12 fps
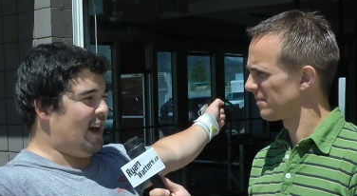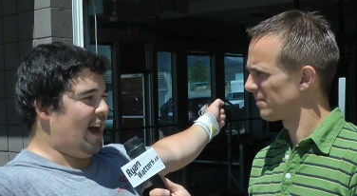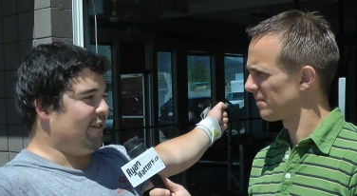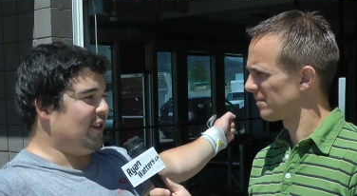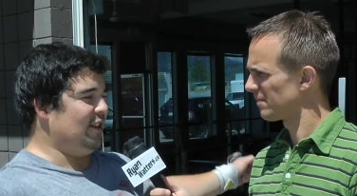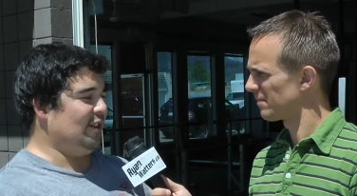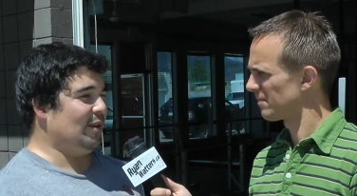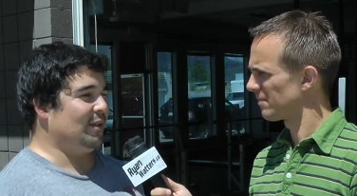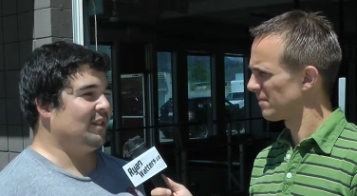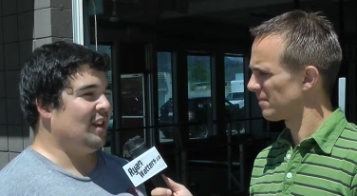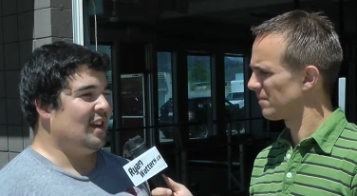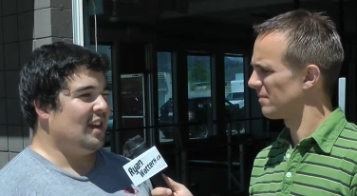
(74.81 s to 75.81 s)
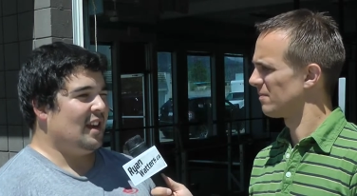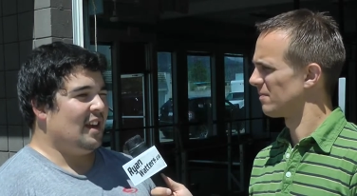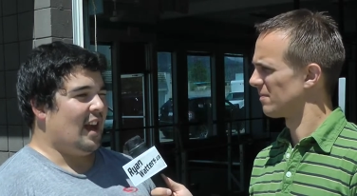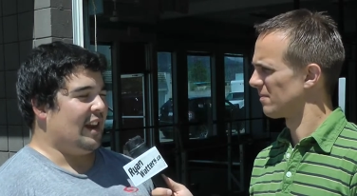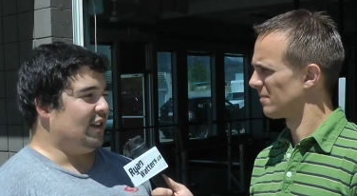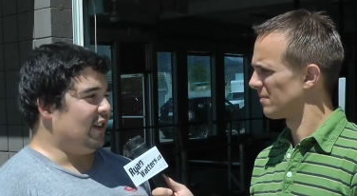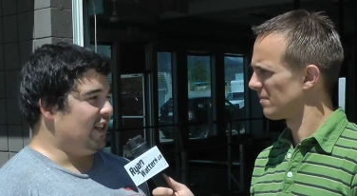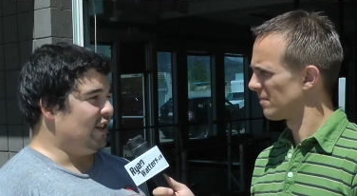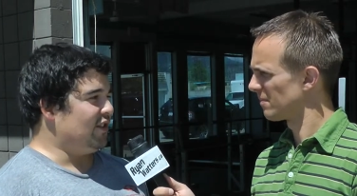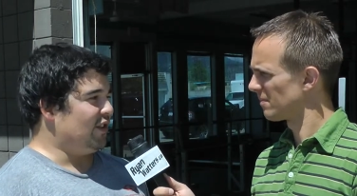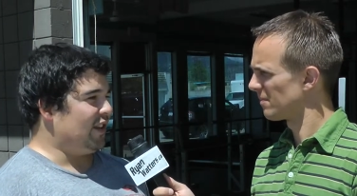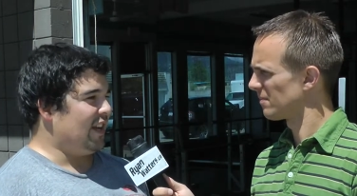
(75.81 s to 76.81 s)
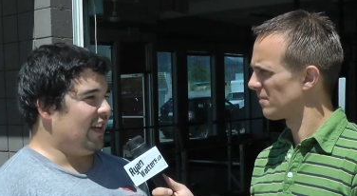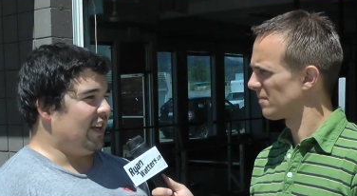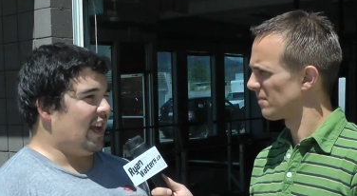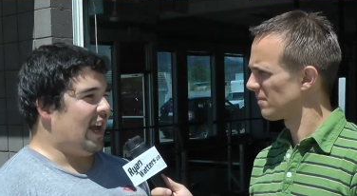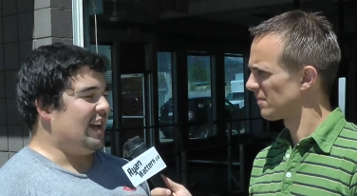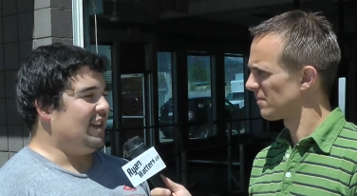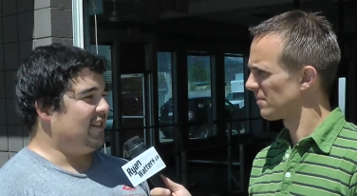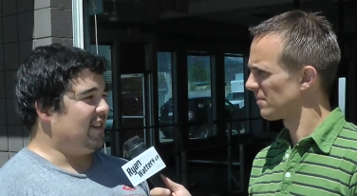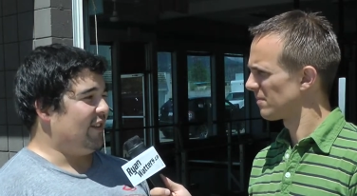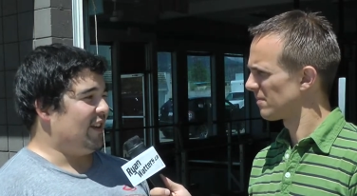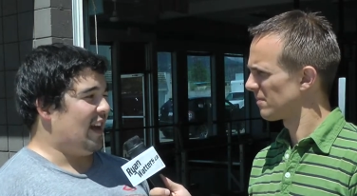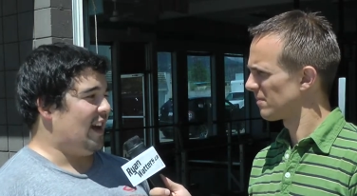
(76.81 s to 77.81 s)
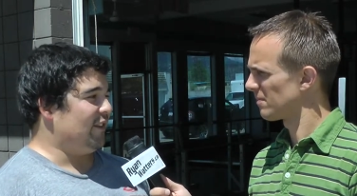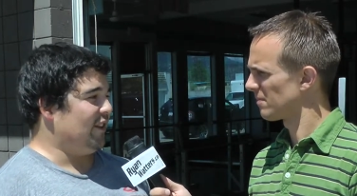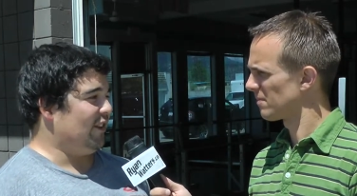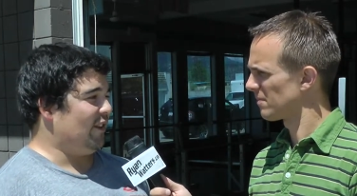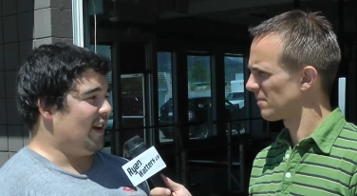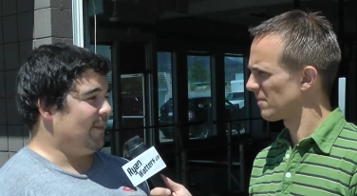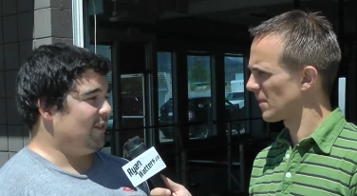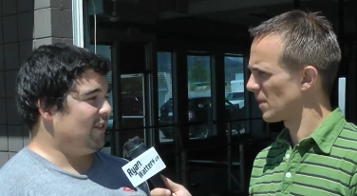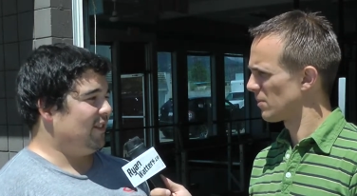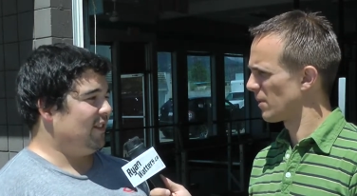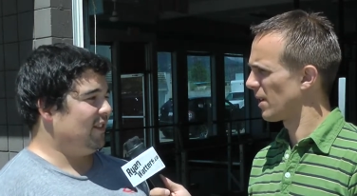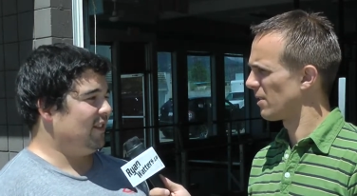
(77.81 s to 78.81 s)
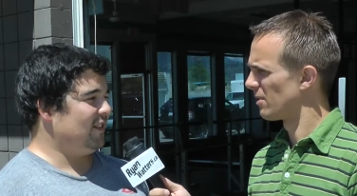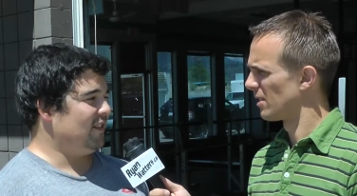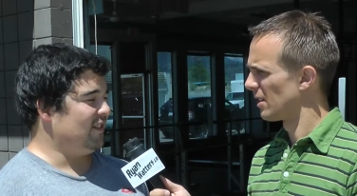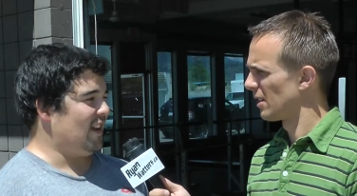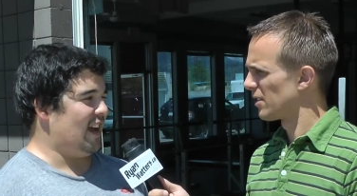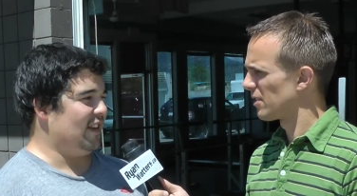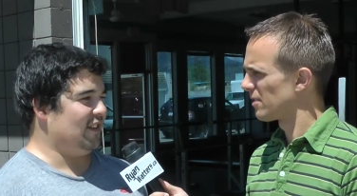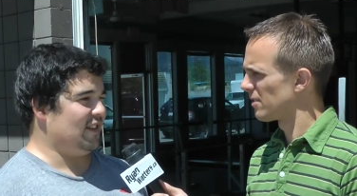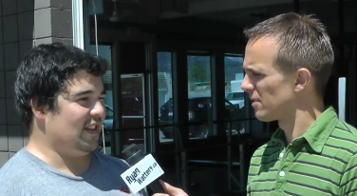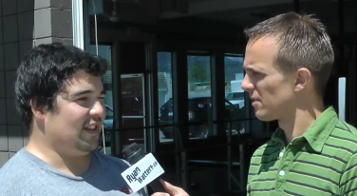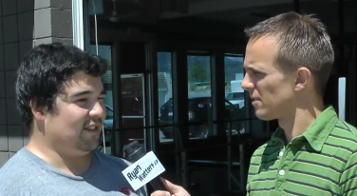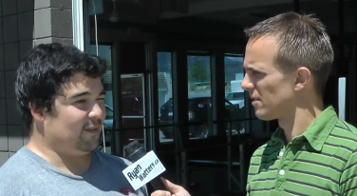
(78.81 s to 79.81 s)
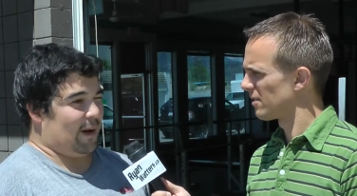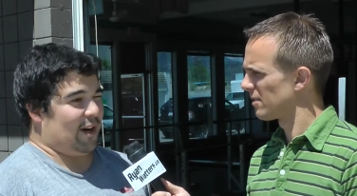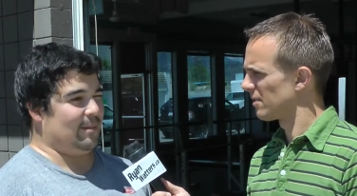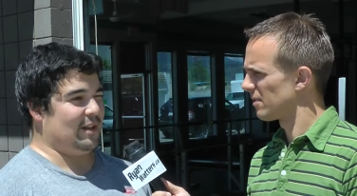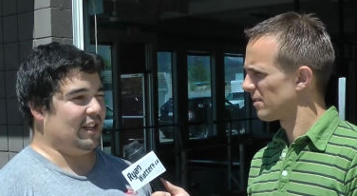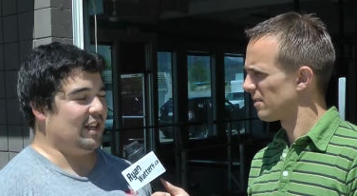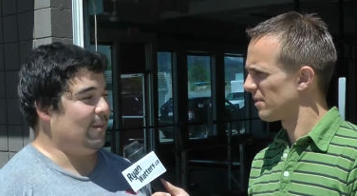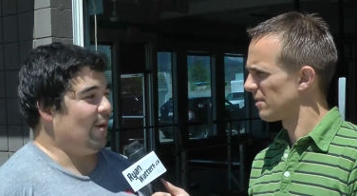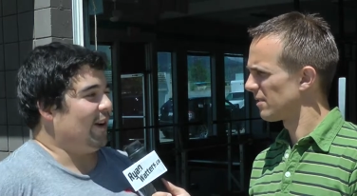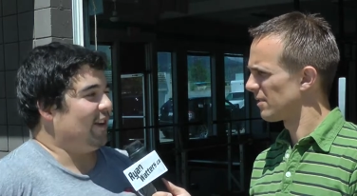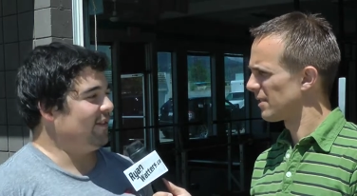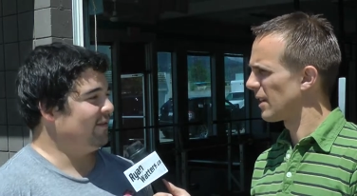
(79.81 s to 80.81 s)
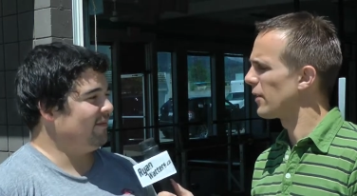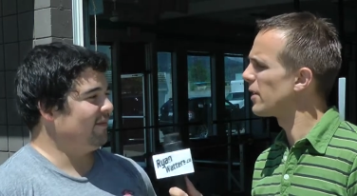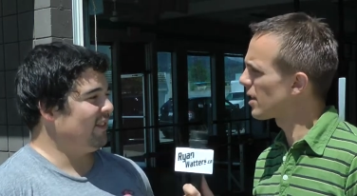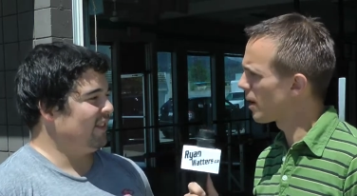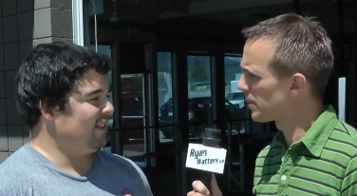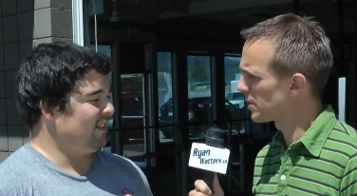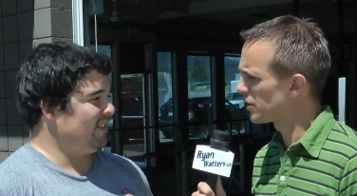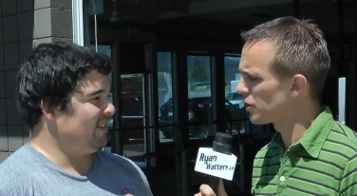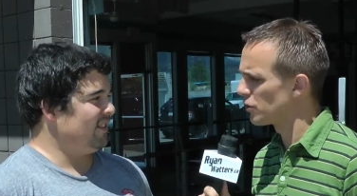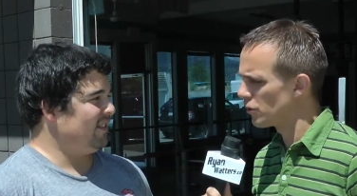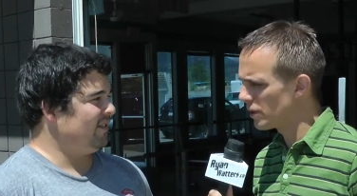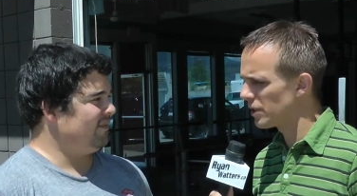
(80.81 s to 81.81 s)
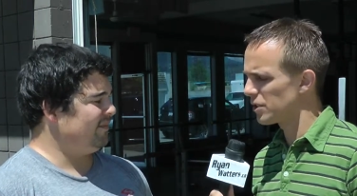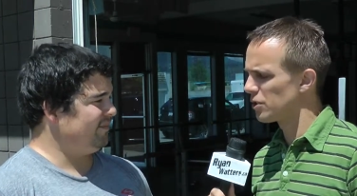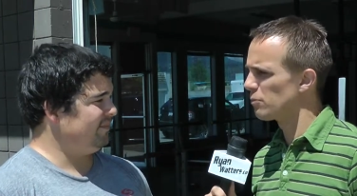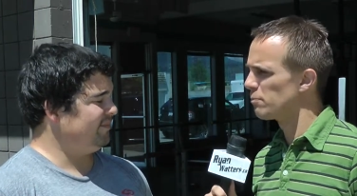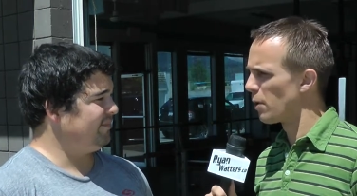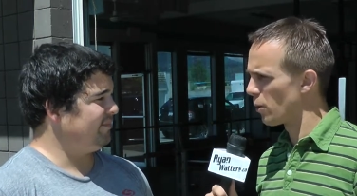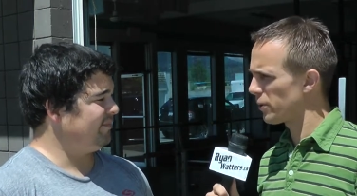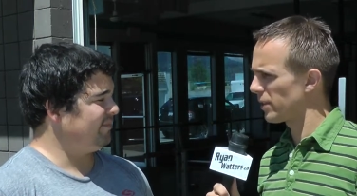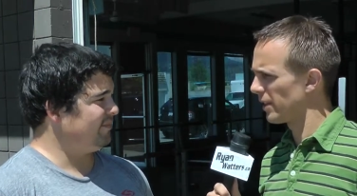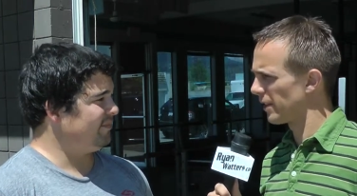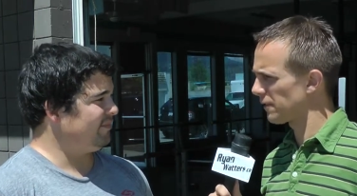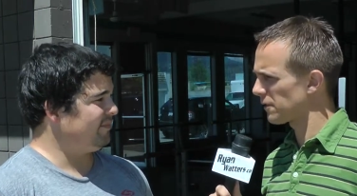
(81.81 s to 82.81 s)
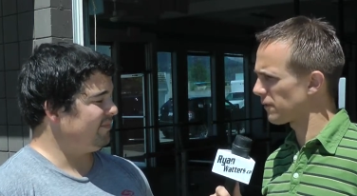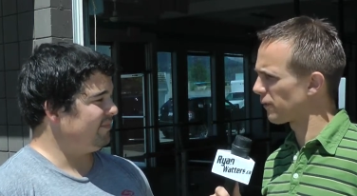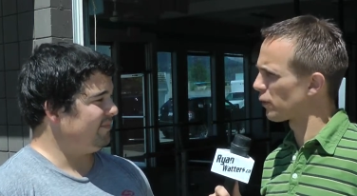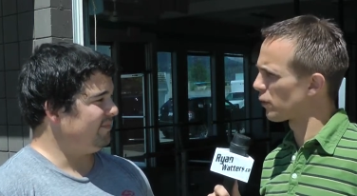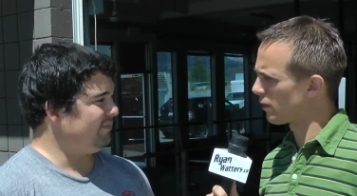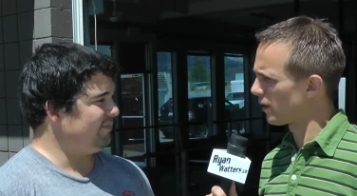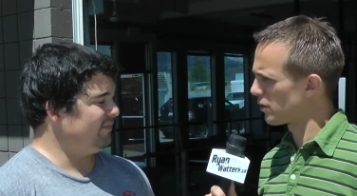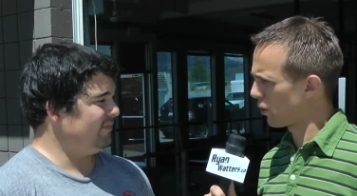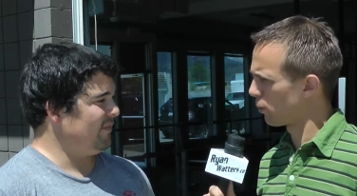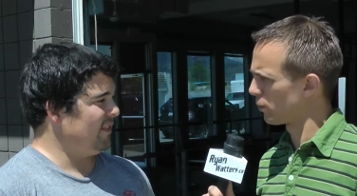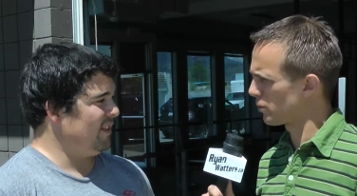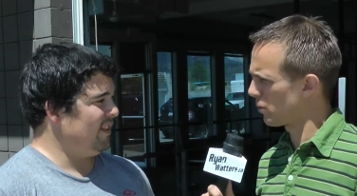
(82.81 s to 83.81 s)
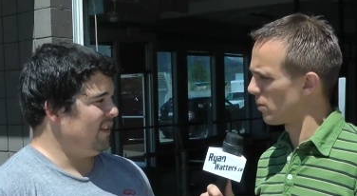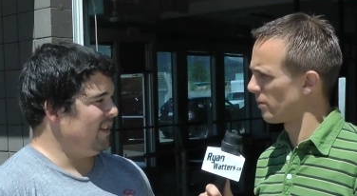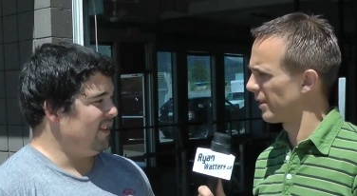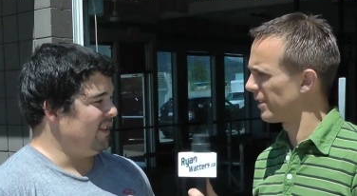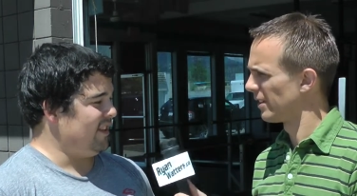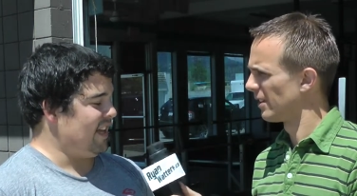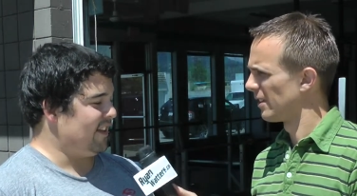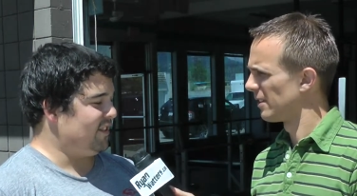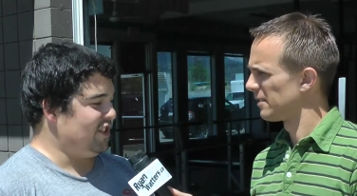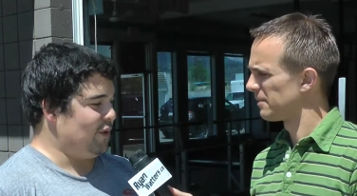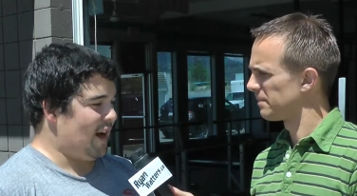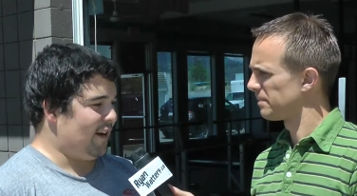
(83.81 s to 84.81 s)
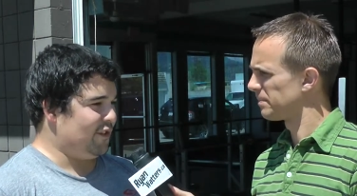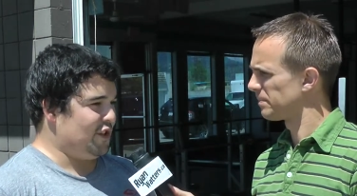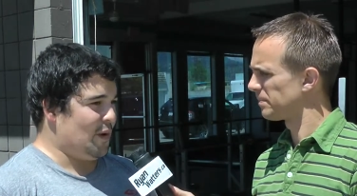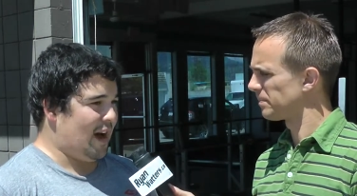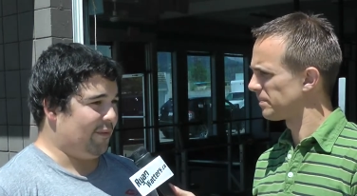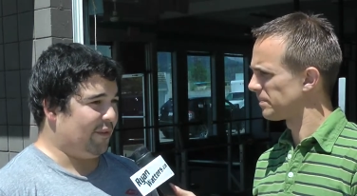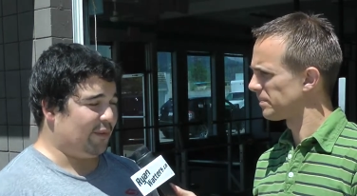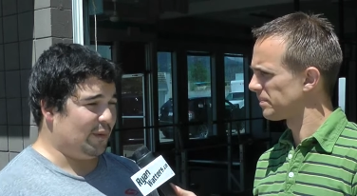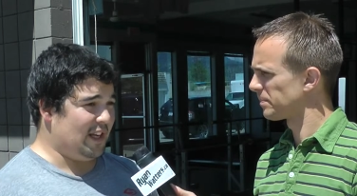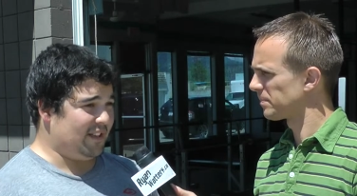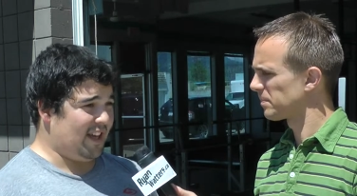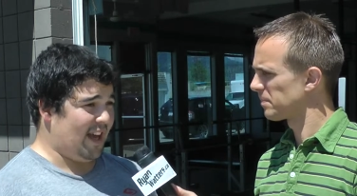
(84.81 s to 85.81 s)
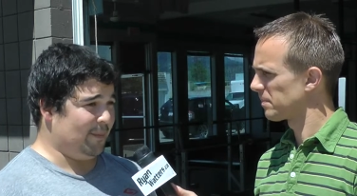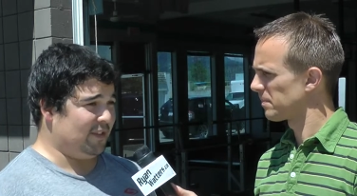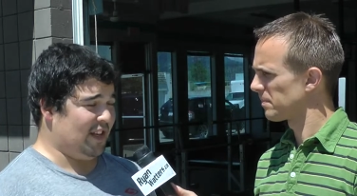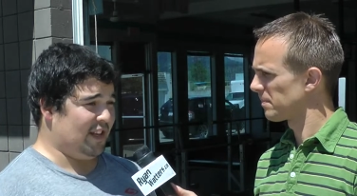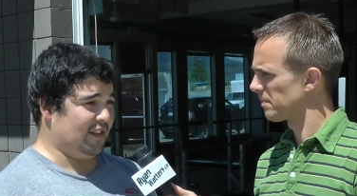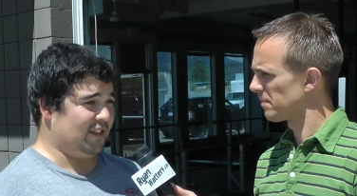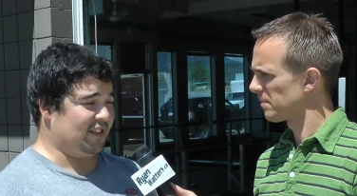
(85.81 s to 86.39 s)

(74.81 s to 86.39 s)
Speaker 1: a half kilos, and clean and jerking, 87 and a half kilograms. Wow. And it inspired me to keep going.
Speaker 2: Now, in a competition, you need to do both lifts for a total score, right?
Speaker 1: Yes, you have you have three attempts in the